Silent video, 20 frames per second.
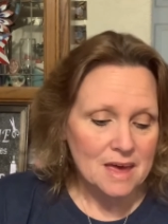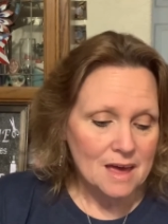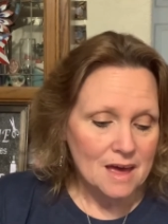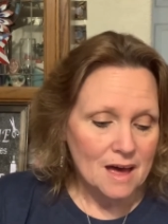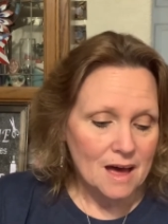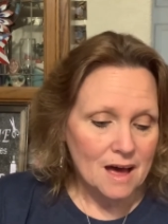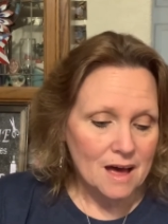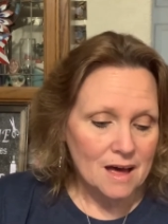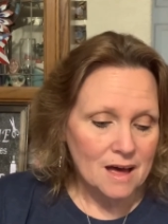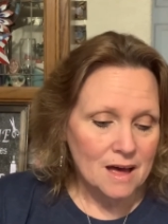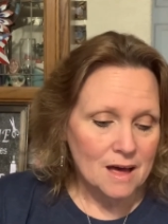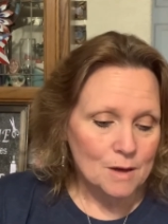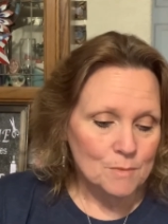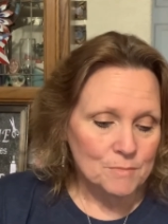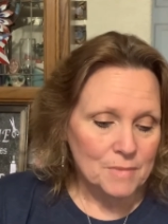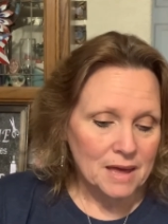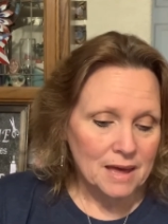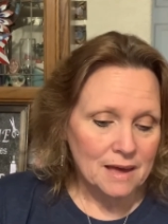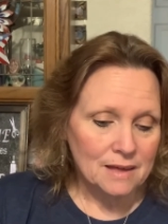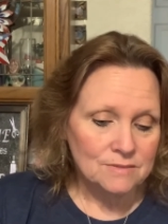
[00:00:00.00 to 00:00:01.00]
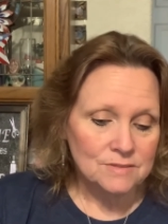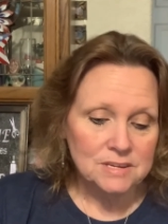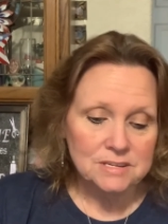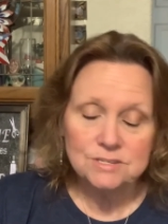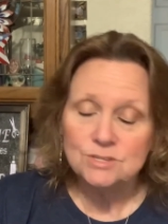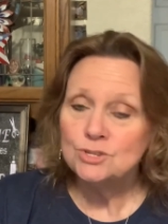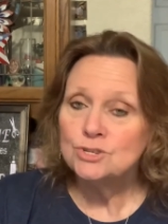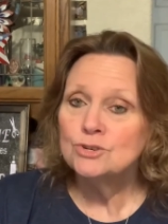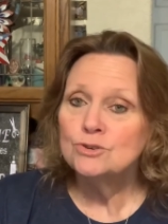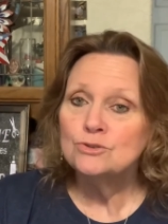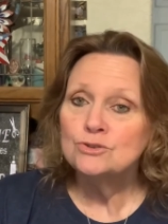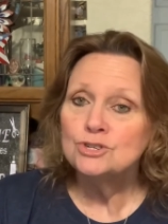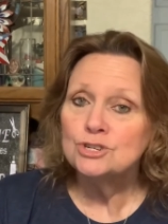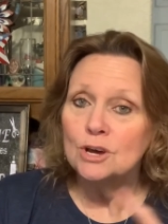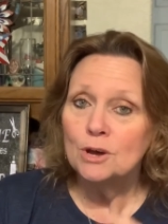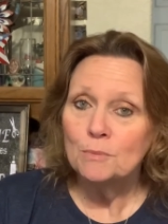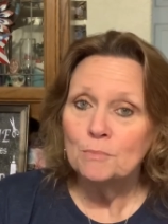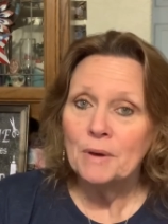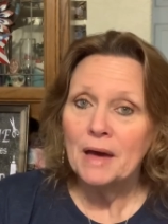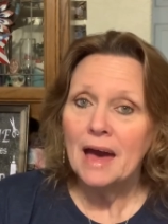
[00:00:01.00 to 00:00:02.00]
and this too
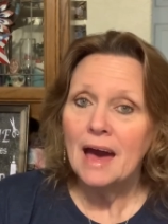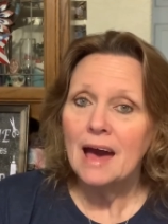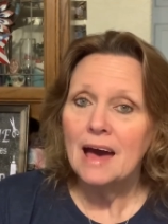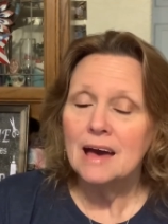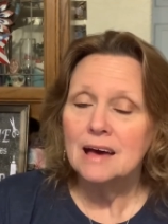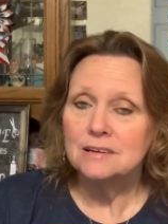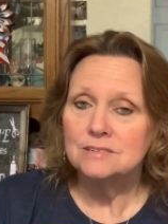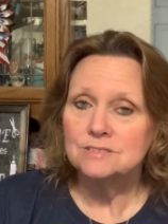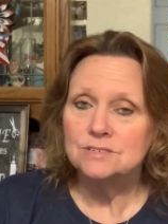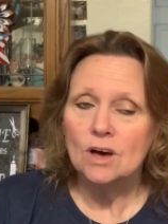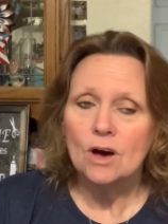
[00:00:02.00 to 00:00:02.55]
shall pass.